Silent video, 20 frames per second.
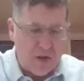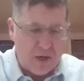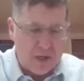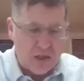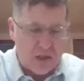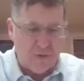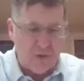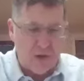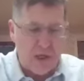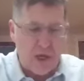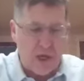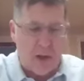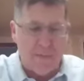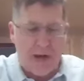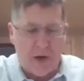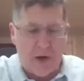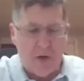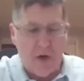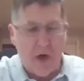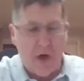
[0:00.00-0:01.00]
effectively
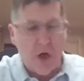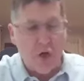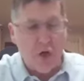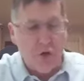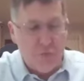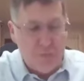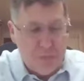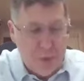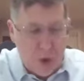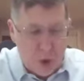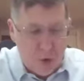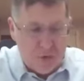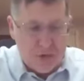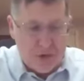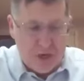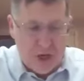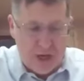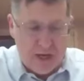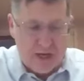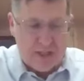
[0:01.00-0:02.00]
about
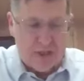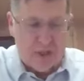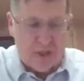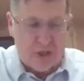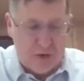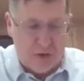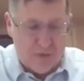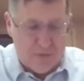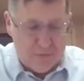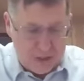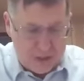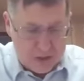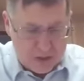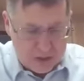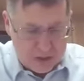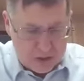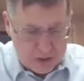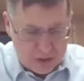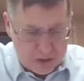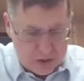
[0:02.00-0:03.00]
both kinds of
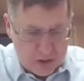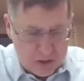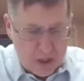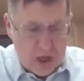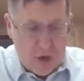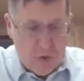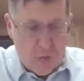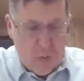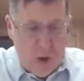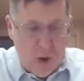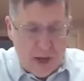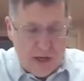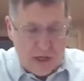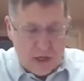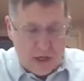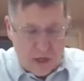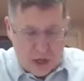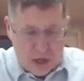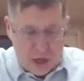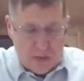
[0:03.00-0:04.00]
mixings when
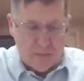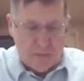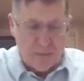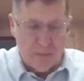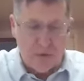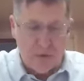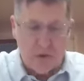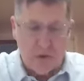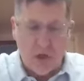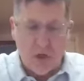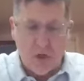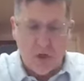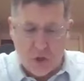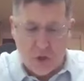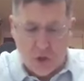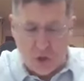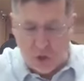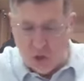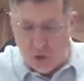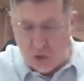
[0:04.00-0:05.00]
it comes
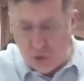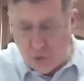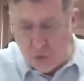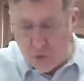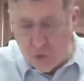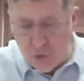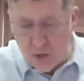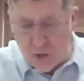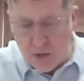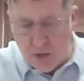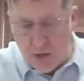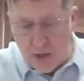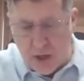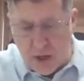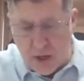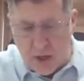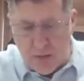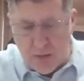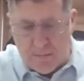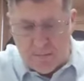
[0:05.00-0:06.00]
to
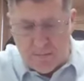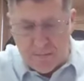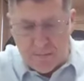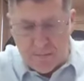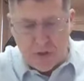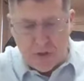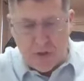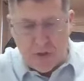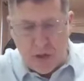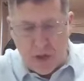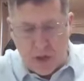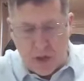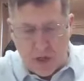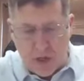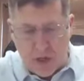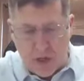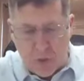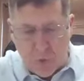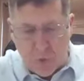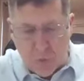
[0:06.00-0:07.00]
uh,
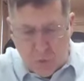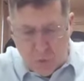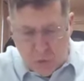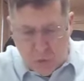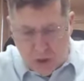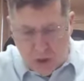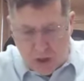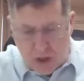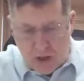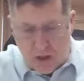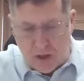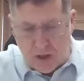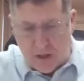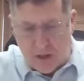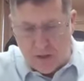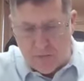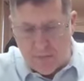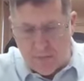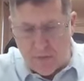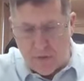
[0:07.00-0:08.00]

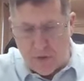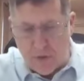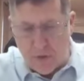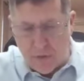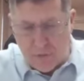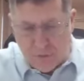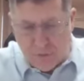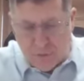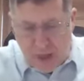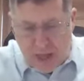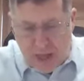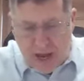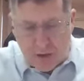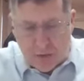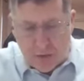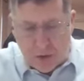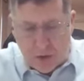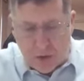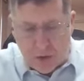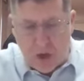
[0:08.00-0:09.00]
uh,
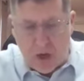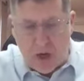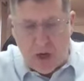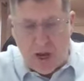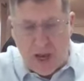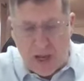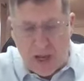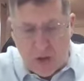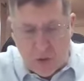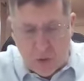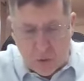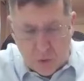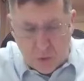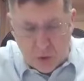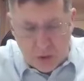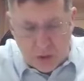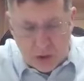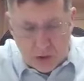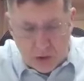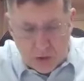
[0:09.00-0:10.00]
flour and
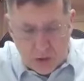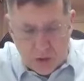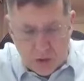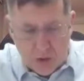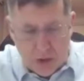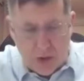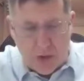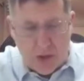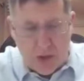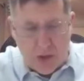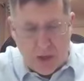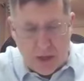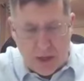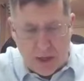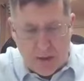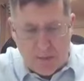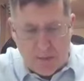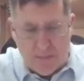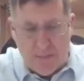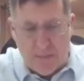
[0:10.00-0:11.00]
oil,
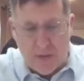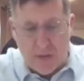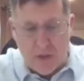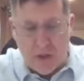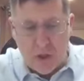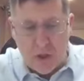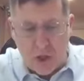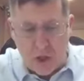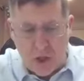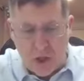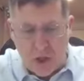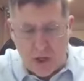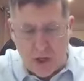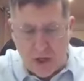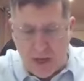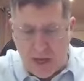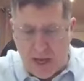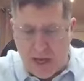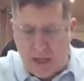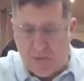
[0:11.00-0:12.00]

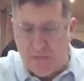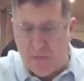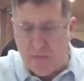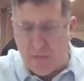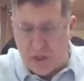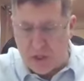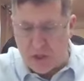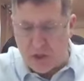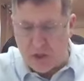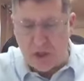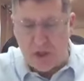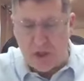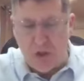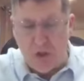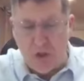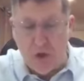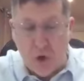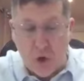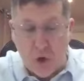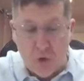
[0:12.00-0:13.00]
and
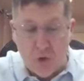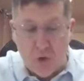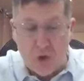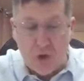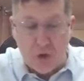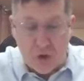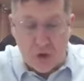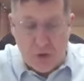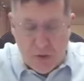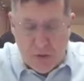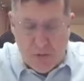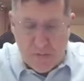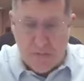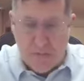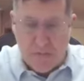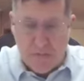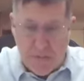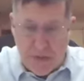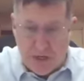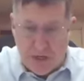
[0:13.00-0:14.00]
mixing those
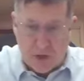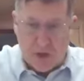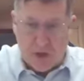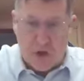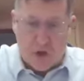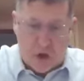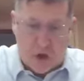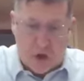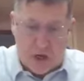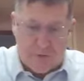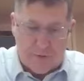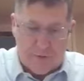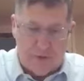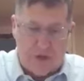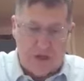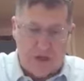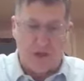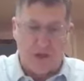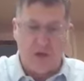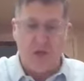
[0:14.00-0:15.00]
mincha
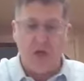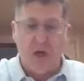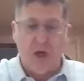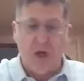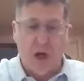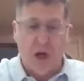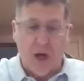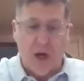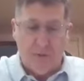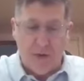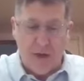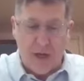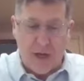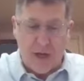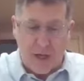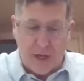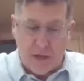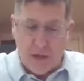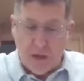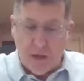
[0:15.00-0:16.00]
offerings of
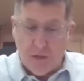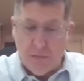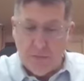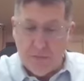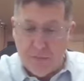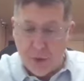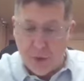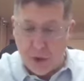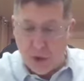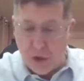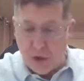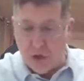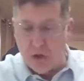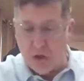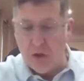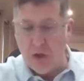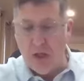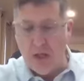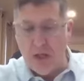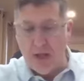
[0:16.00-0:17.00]
a
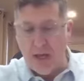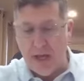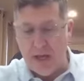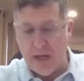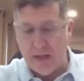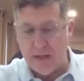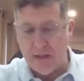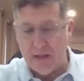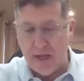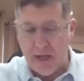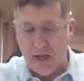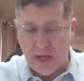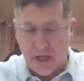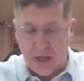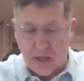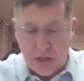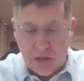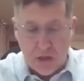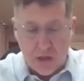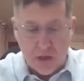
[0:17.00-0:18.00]
bull and
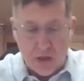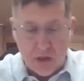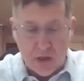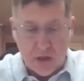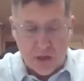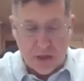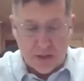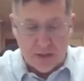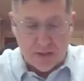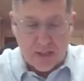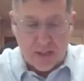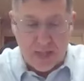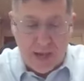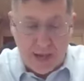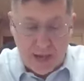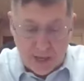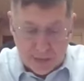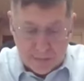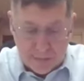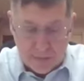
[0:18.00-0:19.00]
a
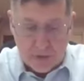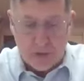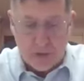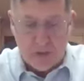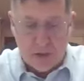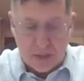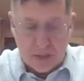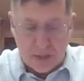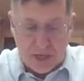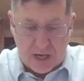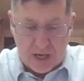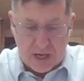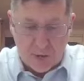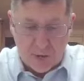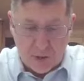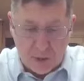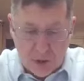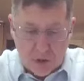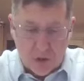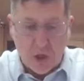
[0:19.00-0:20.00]
lamb
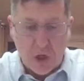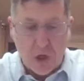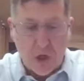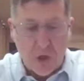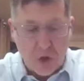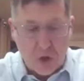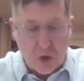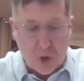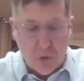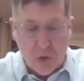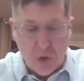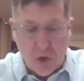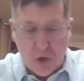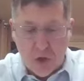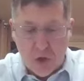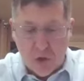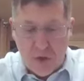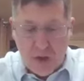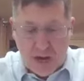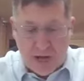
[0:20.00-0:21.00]
together. So
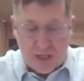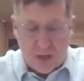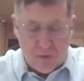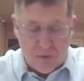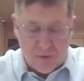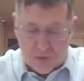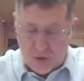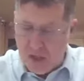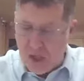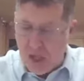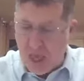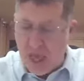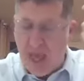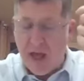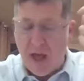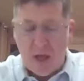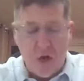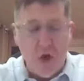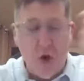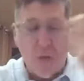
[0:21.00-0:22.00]
you're not,
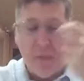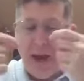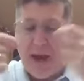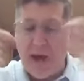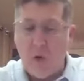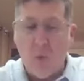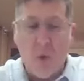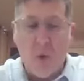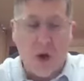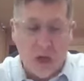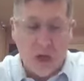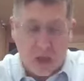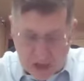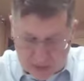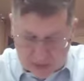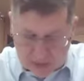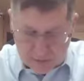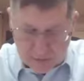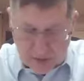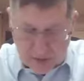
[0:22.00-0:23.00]
no matter what
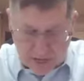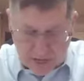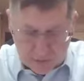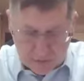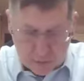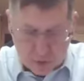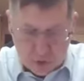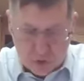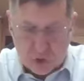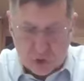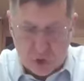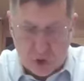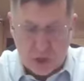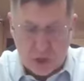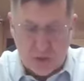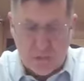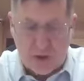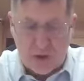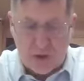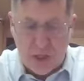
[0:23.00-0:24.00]
kind of animals you're
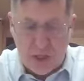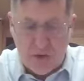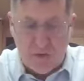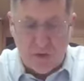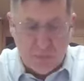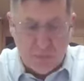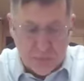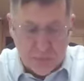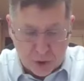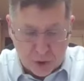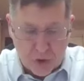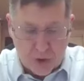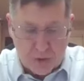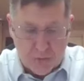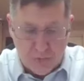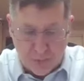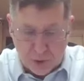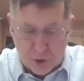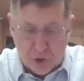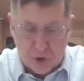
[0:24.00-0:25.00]
talking about, even bull
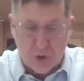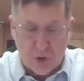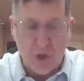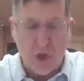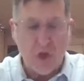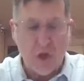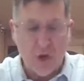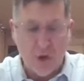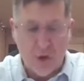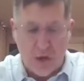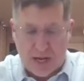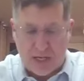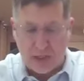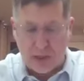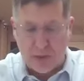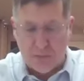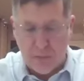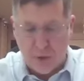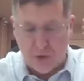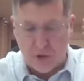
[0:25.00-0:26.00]
and bull, you're
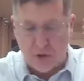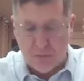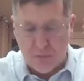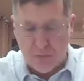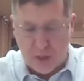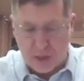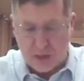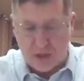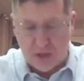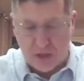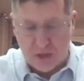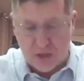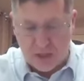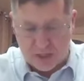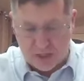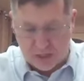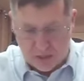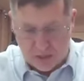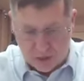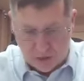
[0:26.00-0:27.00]
not supposed to mix
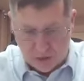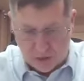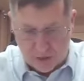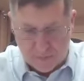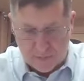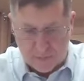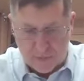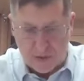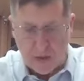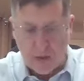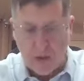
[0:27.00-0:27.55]
lichatchila.